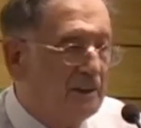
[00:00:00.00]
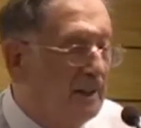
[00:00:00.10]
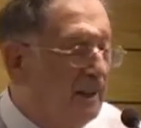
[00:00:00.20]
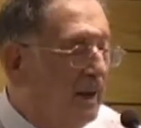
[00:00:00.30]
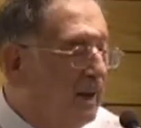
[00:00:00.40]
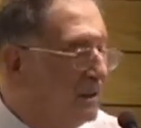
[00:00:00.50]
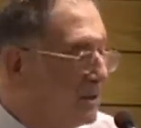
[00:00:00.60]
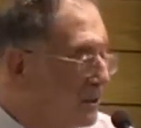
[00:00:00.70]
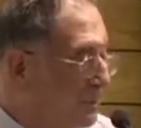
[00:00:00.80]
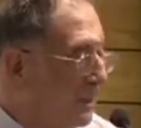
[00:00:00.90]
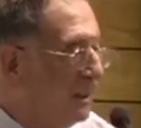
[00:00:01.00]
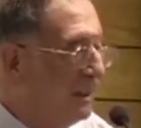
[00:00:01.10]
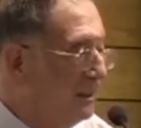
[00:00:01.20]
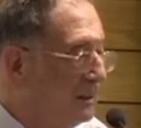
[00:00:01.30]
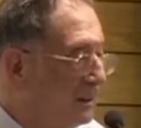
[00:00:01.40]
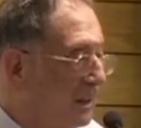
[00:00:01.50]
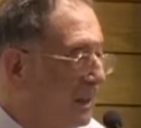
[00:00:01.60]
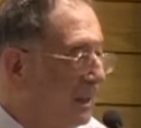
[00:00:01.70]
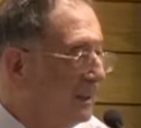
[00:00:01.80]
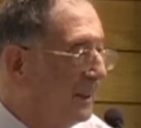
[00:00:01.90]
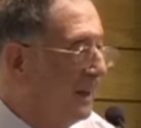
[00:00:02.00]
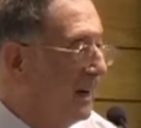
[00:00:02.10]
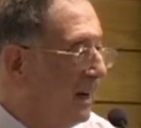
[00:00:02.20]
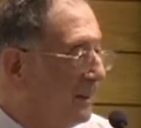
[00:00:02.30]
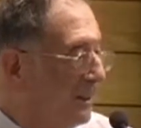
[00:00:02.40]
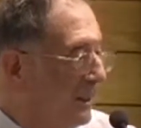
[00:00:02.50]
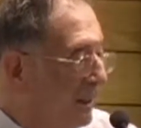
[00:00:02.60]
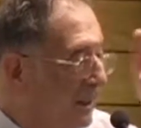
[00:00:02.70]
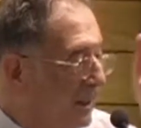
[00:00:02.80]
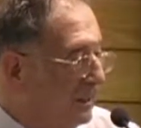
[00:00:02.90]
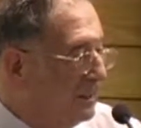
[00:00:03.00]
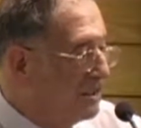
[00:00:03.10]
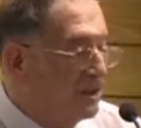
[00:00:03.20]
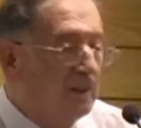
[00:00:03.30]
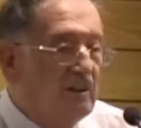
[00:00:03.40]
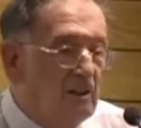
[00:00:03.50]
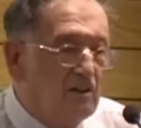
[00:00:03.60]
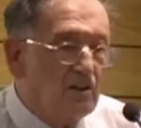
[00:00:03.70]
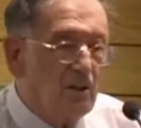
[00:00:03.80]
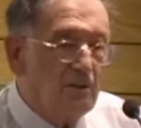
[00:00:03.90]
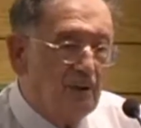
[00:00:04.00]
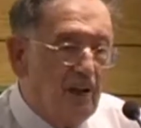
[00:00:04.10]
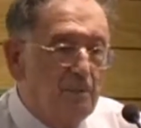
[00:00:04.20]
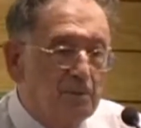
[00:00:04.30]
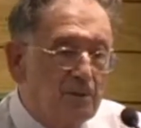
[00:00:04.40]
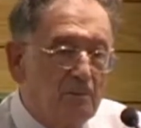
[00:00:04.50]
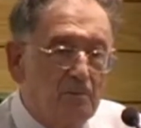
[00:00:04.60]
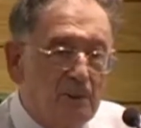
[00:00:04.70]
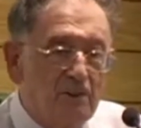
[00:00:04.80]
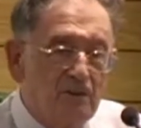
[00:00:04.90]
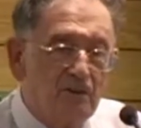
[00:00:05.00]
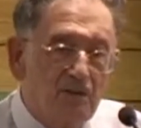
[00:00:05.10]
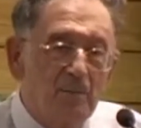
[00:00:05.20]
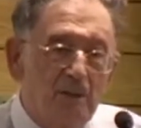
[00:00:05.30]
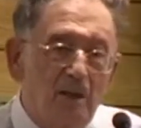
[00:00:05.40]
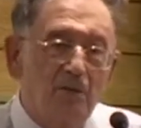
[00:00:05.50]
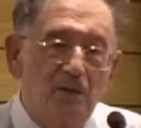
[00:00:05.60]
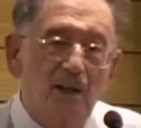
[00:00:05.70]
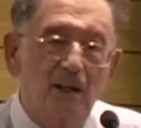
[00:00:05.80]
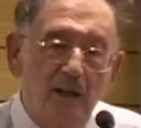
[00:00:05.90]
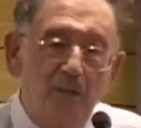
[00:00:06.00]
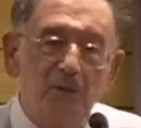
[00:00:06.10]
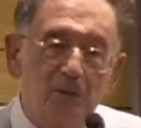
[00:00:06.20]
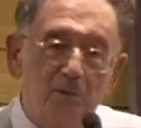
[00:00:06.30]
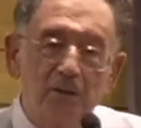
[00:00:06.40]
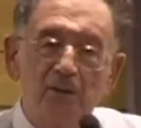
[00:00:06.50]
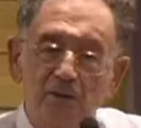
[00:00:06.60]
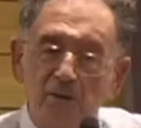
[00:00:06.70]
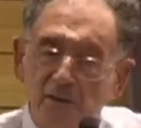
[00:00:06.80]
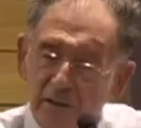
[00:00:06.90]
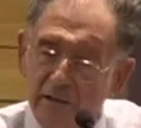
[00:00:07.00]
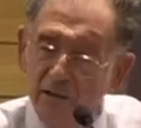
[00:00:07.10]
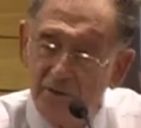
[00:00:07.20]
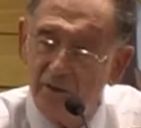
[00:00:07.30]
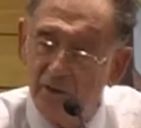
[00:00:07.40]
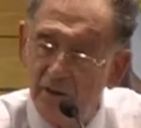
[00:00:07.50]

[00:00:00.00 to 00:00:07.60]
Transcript: They are the spearhead. They are the descendants of apes and pigs, and sometimes they are apes and pigs themselves.